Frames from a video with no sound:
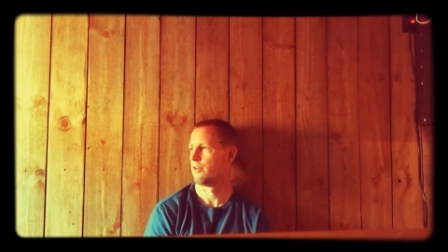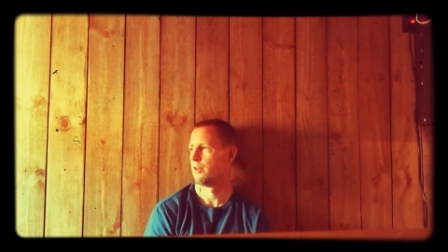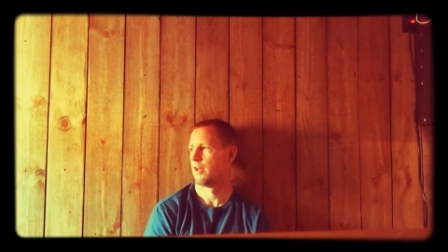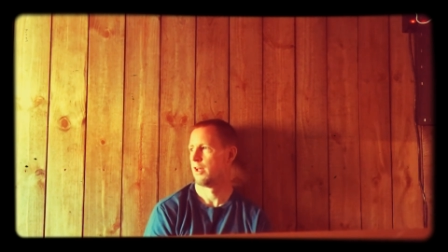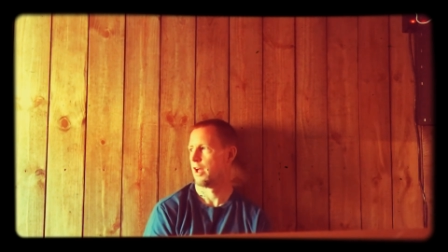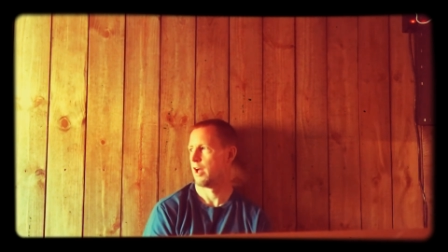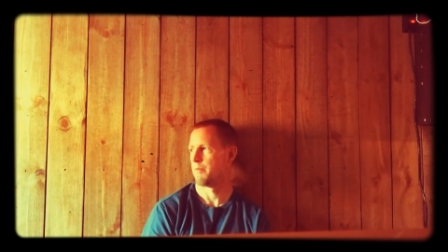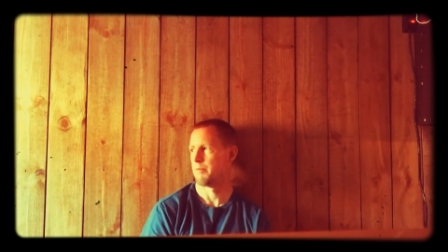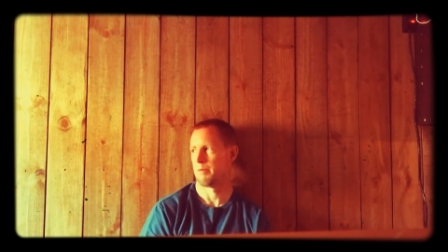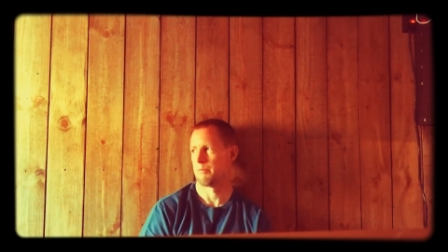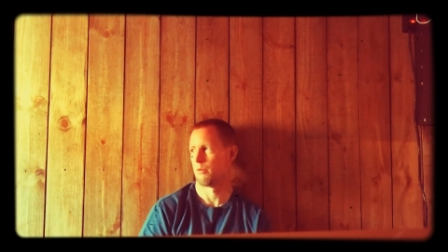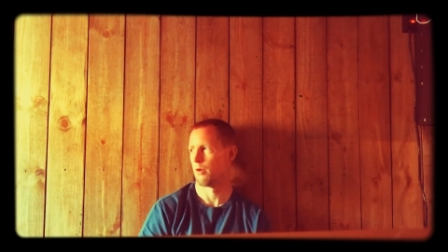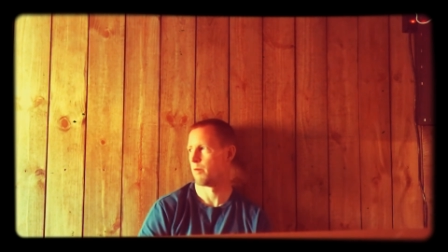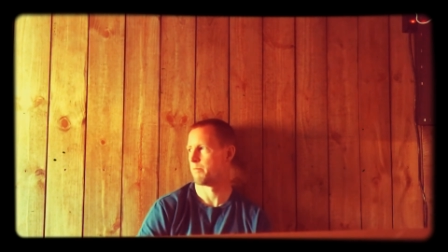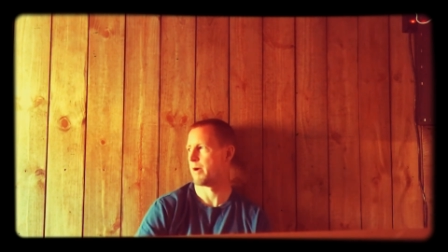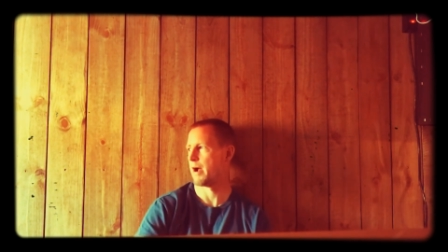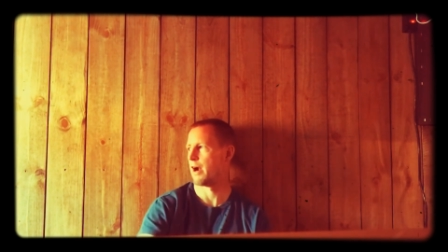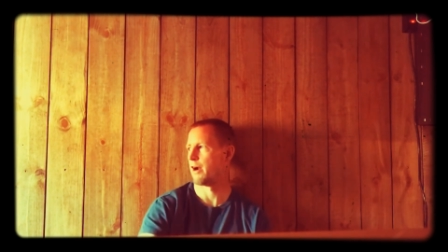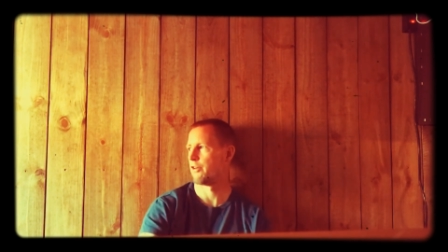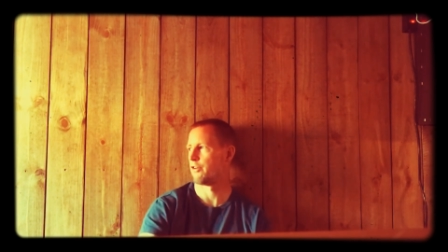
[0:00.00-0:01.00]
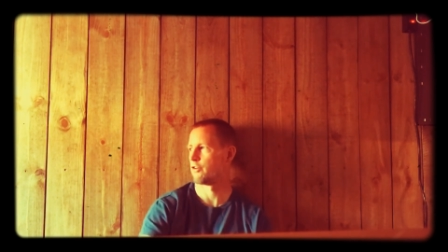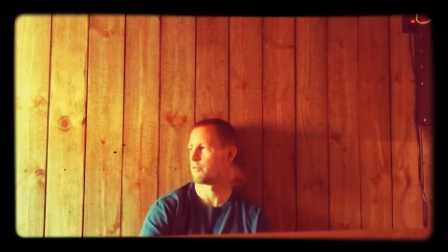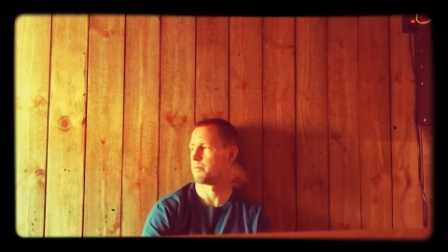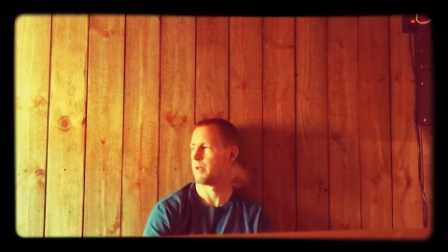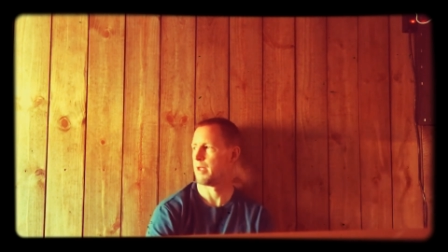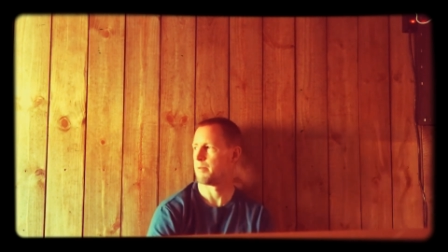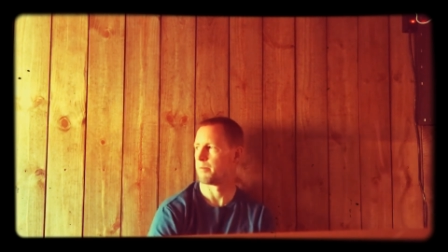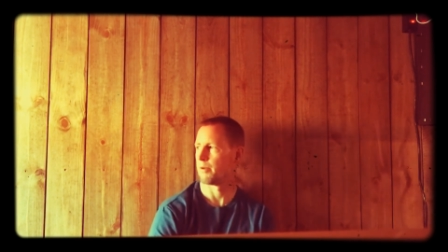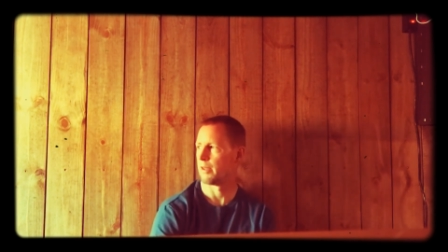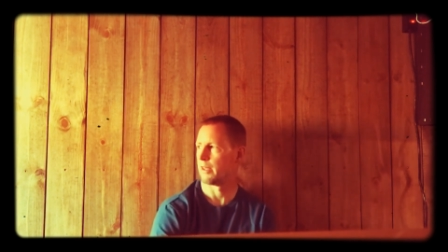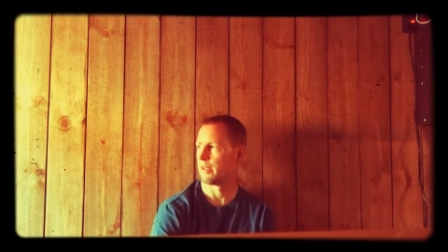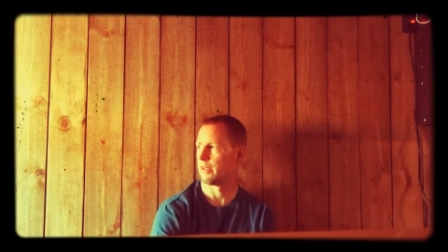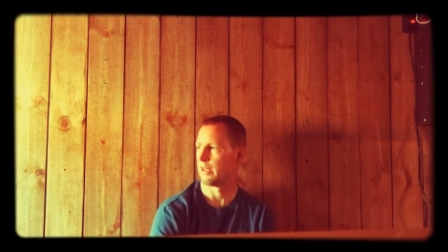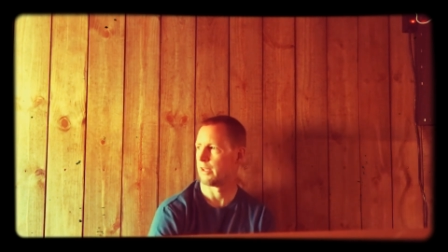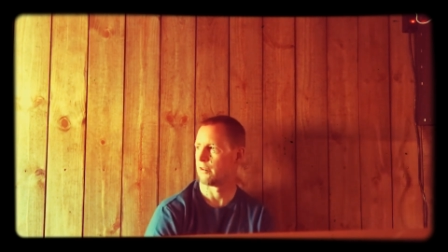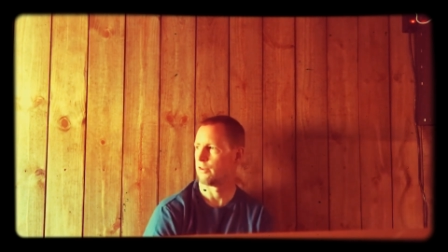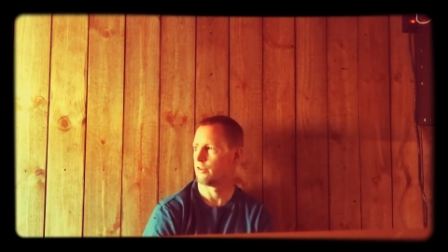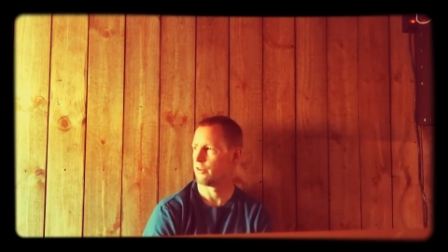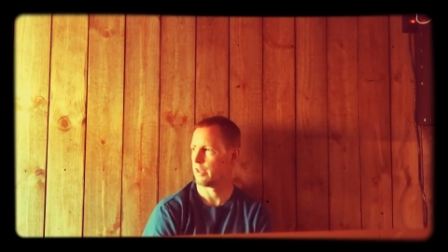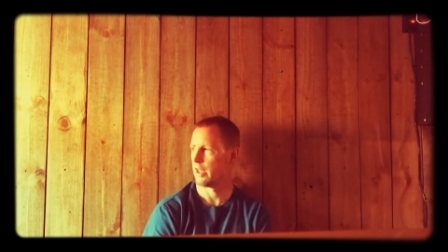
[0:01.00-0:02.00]
I mean, more power to those people that
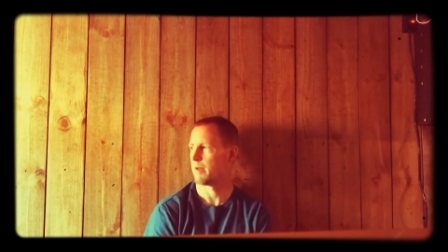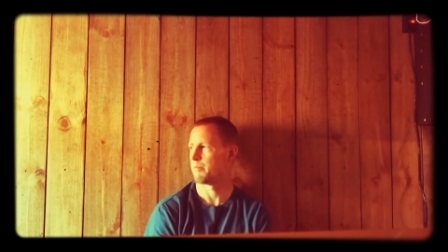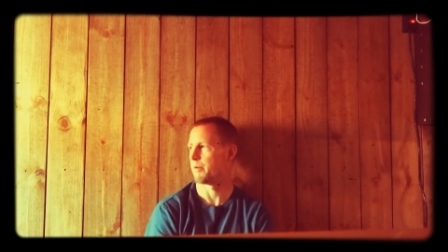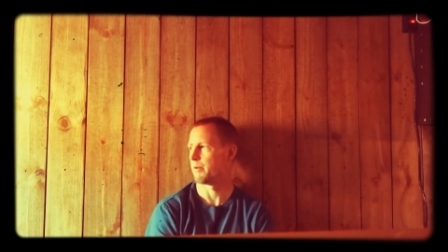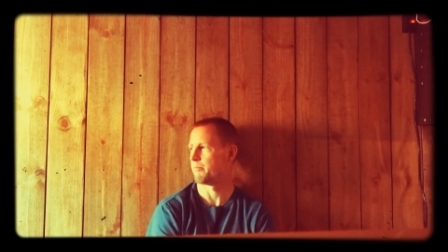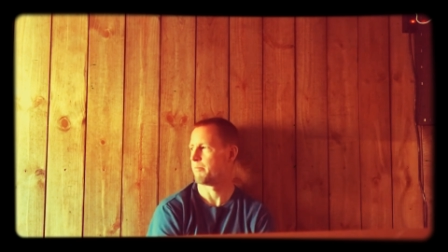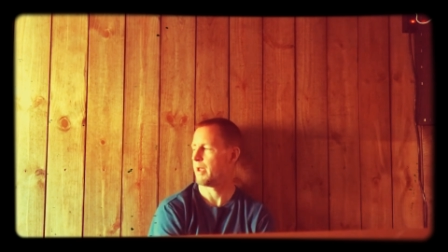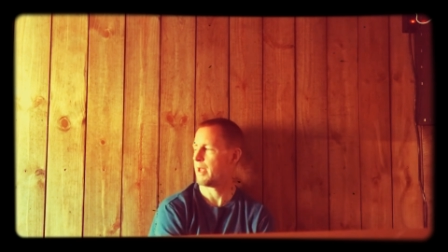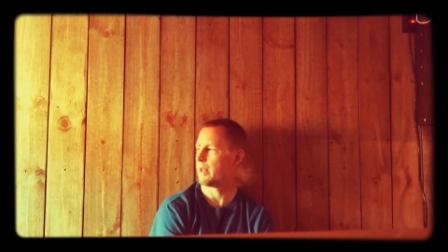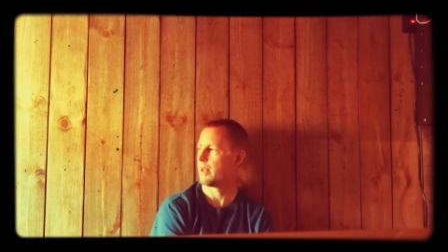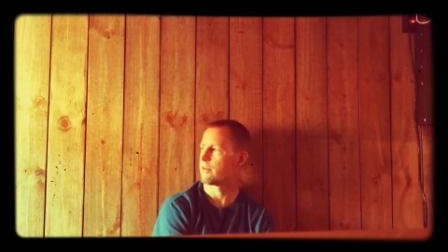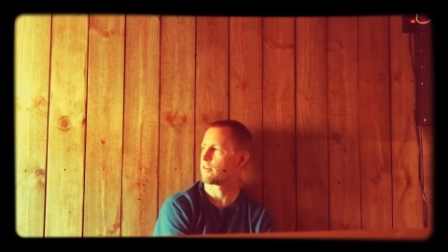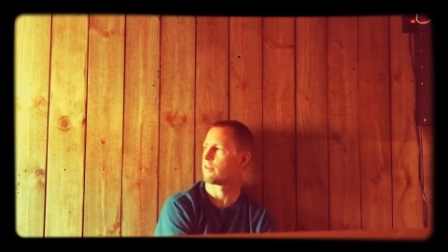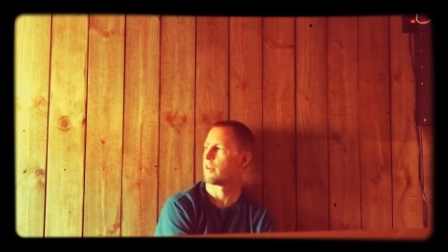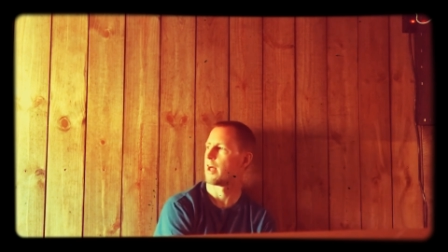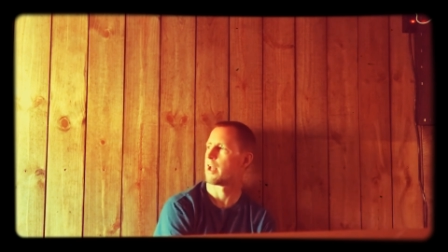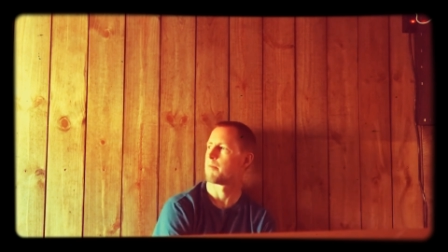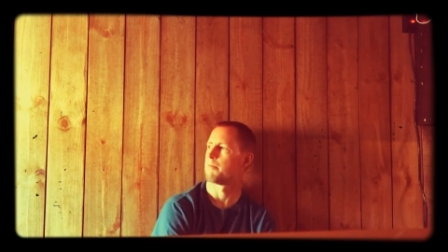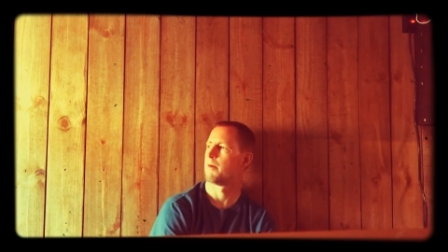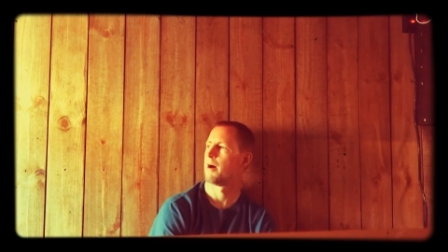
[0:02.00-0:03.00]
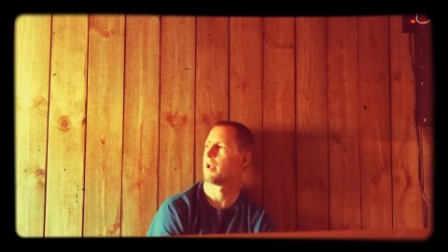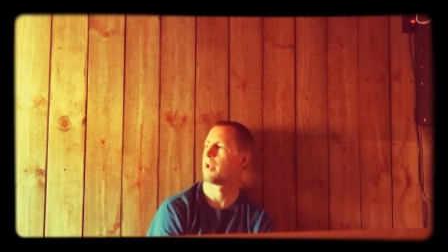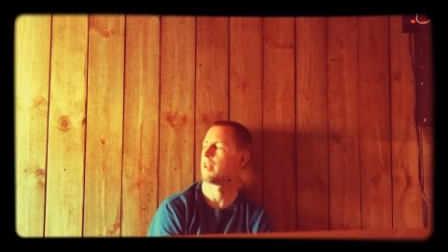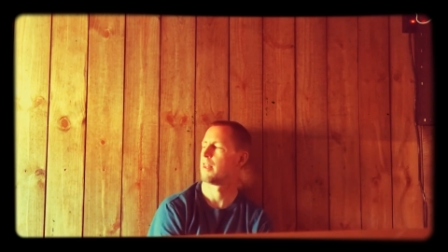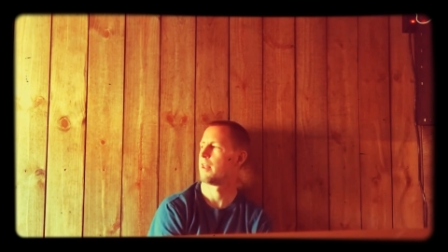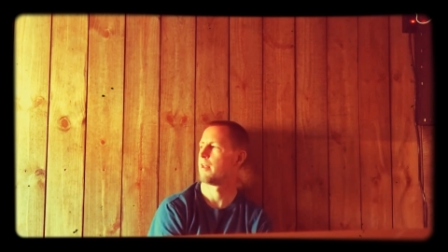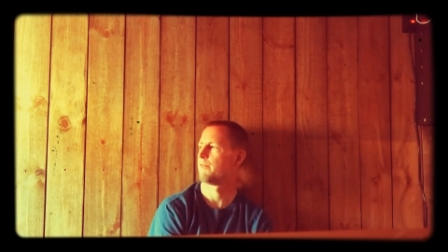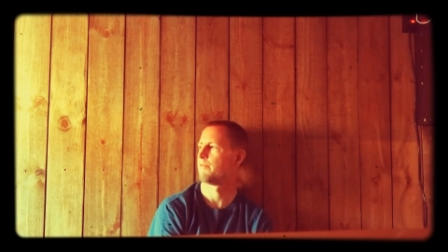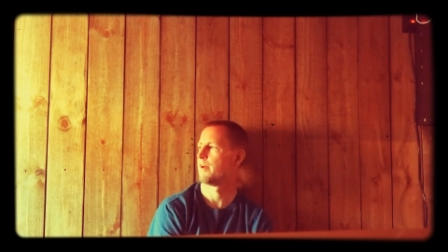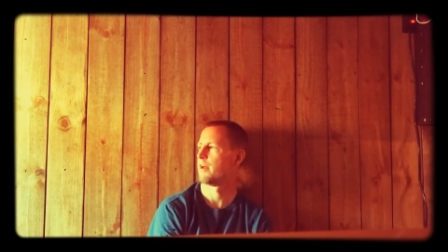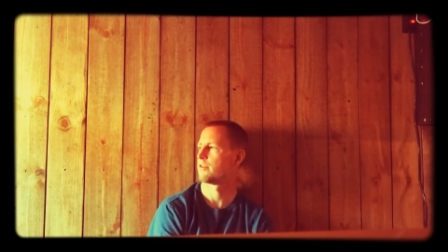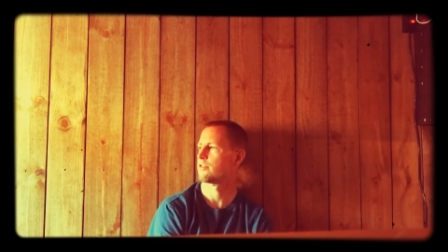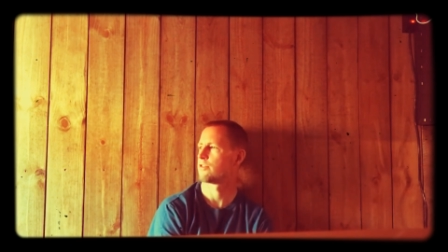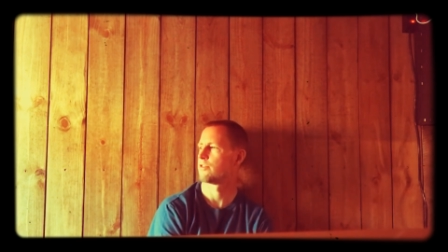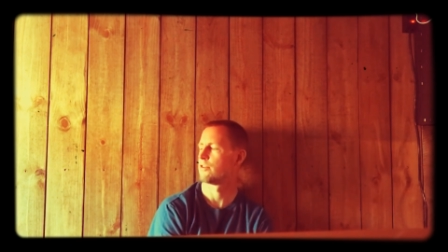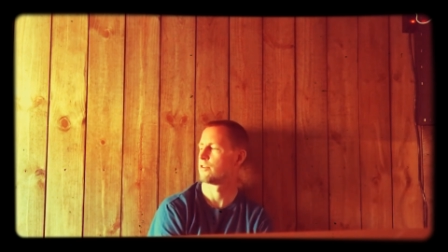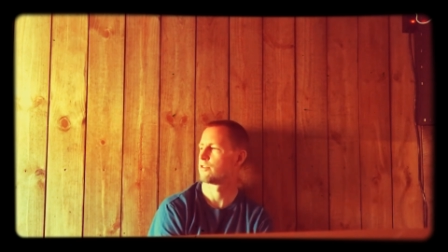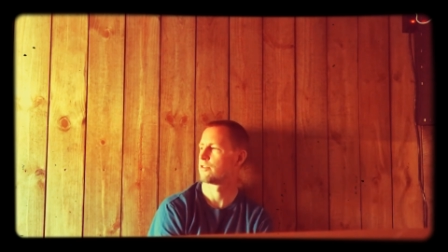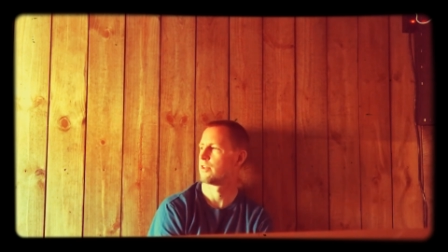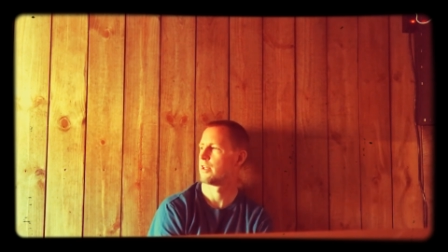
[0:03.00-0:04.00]
do that, but man, that's a lot of money to invest in
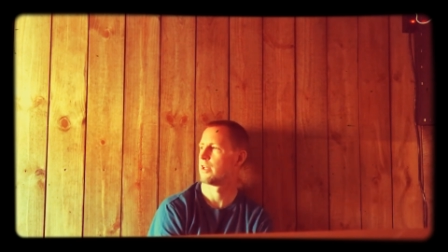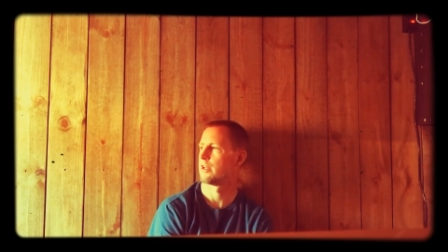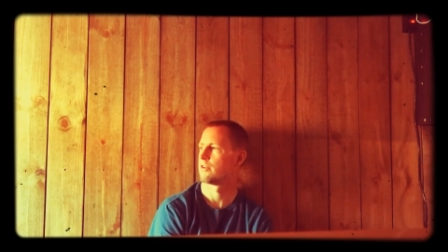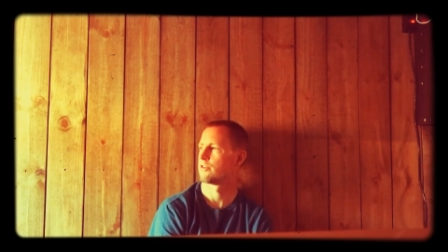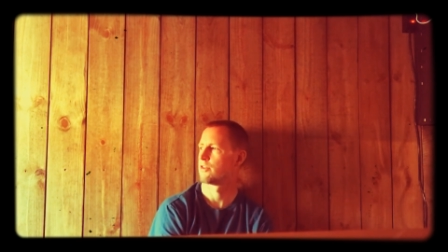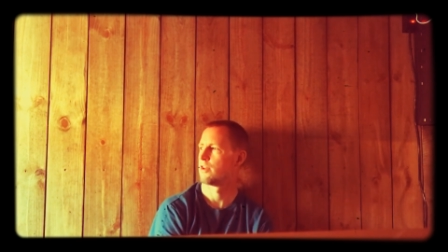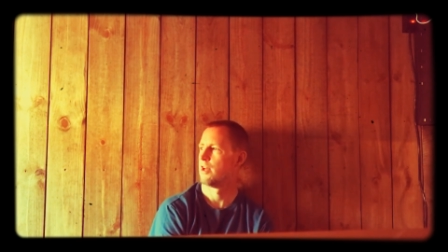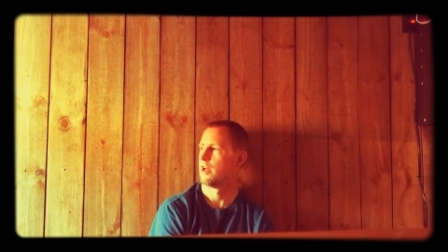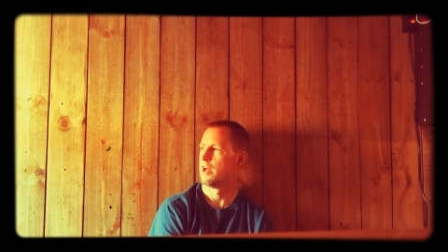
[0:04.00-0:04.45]
those things.